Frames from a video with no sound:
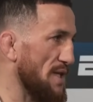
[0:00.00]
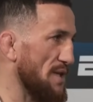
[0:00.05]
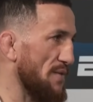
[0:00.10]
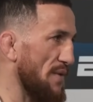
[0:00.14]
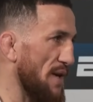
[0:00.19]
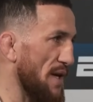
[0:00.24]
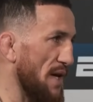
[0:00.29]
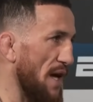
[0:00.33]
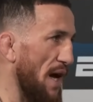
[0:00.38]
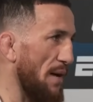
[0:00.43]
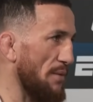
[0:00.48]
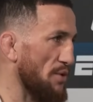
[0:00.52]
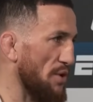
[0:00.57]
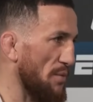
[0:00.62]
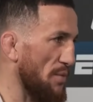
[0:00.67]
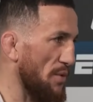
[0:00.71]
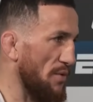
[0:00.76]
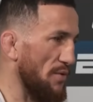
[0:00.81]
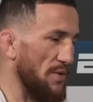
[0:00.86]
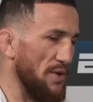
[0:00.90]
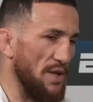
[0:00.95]
very
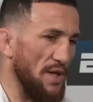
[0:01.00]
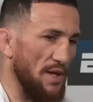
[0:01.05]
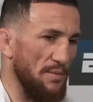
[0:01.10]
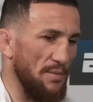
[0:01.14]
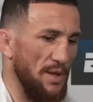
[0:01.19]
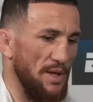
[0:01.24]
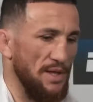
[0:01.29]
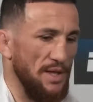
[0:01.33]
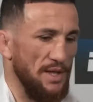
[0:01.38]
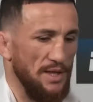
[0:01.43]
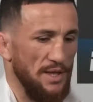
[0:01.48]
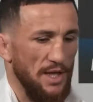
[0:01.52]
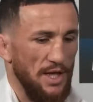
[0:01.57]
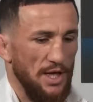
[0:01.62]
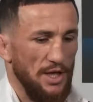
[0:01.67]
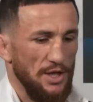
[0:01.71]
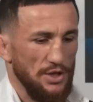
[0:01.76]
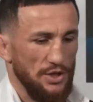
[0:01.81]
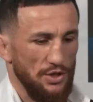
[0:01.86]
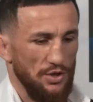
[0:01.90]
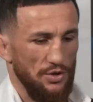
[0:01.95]
comfortable with him. And then,
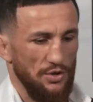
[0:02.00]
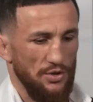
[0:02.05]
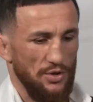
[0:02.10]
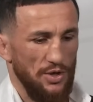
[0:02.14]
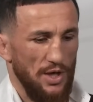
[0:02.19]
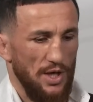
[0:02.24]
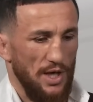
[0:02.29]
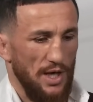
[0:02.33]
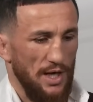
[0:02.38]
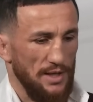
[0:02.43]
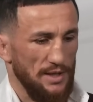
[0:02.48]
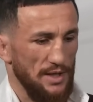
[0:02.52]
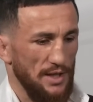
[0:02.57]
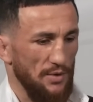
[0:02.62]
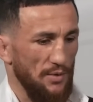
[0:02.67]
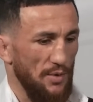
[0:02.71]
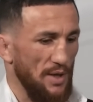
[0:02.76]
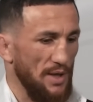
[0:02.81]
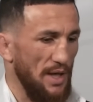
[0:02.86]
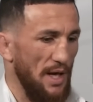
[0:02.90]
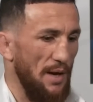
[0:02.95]
so I
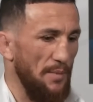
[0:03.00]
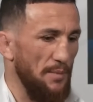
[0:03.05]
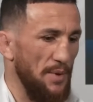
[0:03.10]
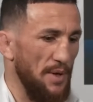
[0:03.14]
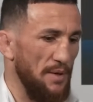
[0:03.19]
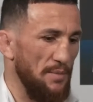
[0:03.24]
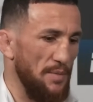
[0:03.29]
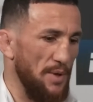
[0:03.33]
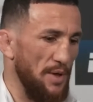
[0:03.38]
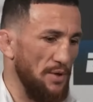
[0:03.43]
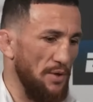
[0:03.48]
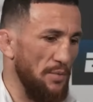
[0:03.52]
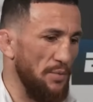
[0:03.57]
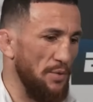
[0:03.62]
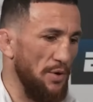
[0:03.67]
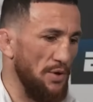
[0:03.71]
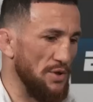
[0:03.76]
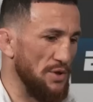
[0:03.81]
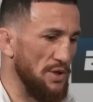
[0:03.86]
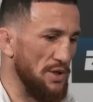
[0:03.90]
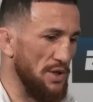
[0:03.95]
think what happened, but of
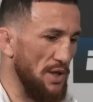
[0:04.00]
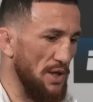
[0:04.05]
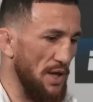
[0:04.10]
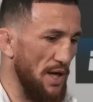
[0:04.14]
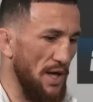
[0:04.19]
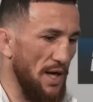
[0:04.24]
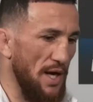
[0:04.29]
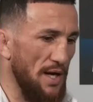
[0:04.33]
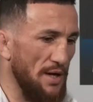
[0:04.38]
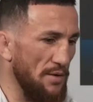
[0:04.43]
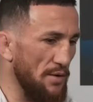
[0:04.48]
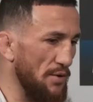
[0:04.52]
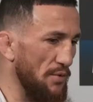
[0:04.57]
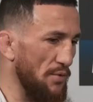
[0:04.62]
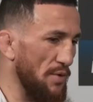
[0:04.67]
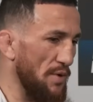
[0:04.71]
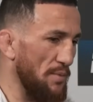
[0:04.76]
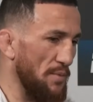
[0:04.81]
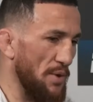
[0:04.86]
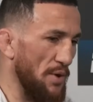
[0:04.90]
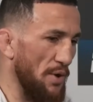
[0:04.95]
course Eric
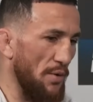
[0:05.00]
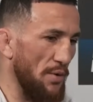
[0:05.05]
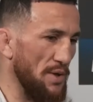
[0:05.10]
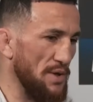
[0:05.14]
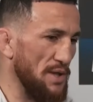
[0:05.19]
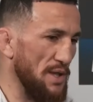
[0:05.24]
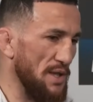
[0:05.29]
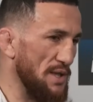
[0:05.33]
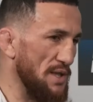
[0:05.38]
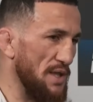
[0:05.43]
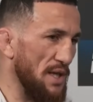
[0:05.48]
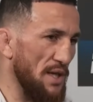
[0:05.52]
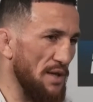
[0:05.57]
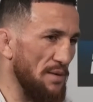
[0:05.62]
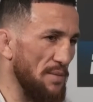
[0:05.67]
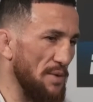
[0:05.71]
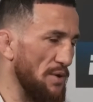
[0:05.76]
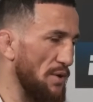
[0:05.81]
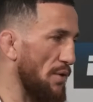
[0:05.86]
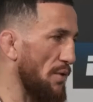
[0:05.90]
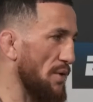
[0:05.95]
will be always his
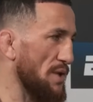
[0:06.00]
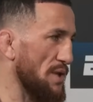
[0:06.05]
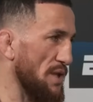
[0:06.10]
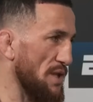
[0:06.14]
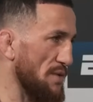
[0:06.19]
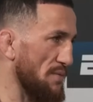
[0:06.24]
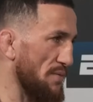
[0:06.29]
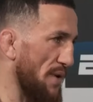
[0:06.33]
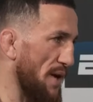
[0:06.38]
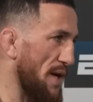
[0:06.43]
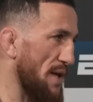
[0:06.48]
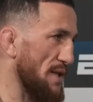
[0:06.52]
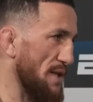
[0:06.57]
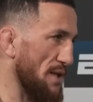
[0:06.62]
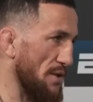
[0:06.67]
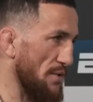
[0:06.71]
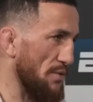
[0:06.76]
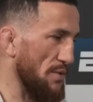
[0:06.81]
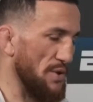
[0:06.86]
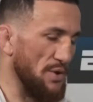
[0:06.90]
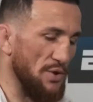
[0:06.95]
team and always his friend
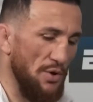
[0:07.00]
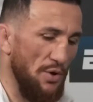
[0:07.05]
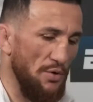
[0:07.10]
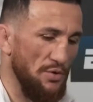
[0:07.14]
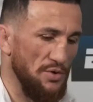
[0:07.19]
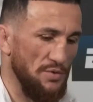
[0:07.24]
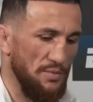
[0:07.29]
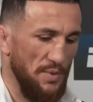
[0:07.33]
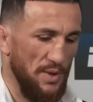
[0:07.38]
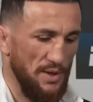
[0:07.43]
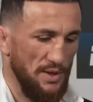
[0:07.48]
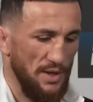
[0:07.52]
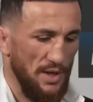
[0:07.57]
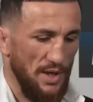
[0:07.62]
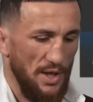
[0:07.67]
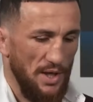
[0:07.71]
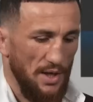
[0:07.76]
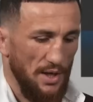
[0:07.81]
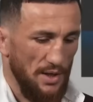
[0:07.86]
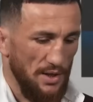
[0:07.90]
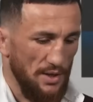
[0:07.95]
and always coach, but
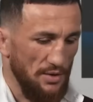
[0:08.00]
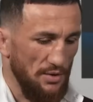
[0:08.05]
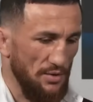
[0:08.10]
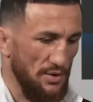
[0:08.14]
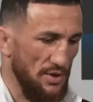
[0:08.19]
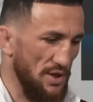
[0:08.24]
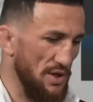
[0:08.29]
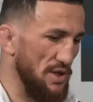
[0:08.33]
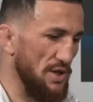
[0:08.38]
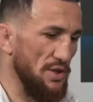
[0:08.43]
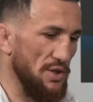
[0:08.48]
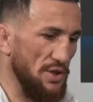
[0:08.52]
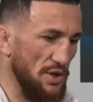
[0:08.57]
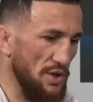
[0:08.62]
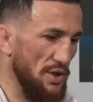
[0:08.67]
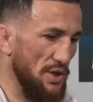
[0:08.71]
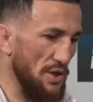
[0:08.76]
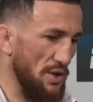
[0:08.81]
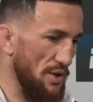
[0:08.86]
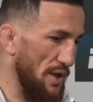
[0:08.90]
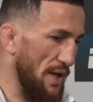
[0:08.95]
you know,
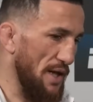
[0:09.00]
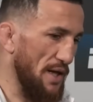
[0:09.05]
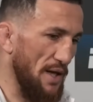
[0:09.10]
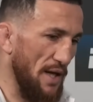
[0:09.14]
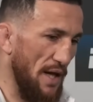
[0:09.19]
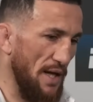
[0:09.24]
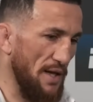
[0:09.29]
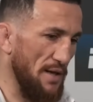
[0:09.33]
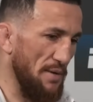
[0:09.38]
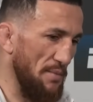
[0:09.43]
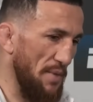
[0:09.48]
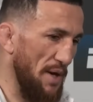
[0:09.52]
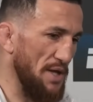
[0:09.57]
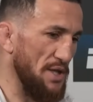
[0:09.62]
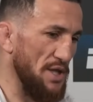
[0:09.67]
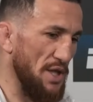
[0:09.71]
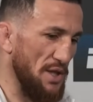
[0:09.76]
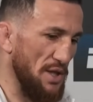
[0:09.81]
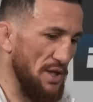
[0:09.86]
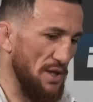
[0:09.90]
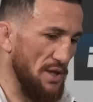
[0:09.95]
like Henry
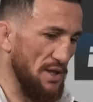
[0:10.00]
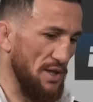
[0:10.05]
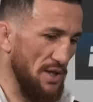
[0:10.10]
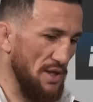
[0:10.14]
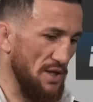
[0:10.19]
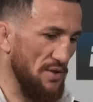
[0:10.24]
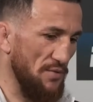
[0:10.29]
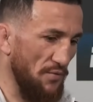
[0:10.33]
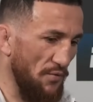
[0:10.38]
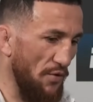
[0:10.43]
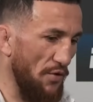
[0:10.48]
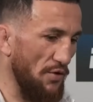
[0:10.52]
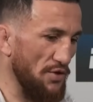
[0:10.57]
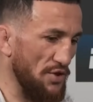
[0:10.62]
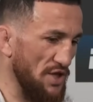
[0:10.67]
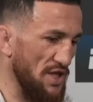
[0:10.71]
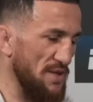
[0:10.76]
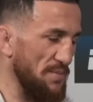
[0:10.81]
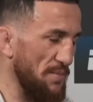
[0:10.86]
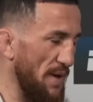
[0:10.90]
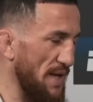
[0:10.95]
mentioned, for
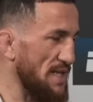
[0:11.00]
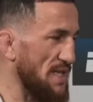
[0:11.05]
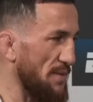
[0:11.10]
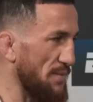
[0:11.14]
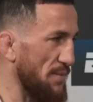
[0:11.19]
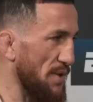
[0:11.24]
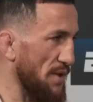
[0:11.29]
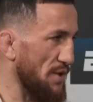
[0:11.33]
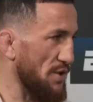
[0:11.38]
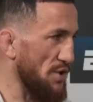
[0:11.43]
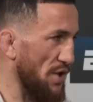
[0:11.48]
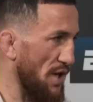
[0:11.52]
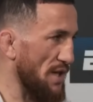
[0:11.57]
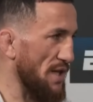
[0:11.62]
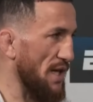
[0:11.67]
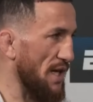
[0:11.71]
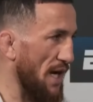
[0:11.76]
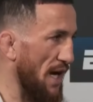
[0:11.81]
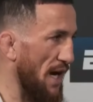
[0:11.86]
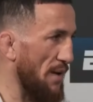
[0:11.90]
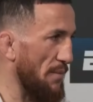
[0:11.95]
this specific
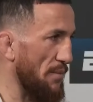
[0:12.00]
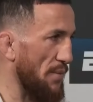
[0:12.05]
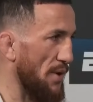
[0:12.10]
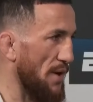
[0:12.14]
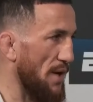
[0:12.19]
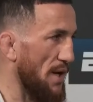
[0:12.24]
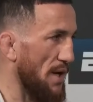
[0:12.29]
training camp,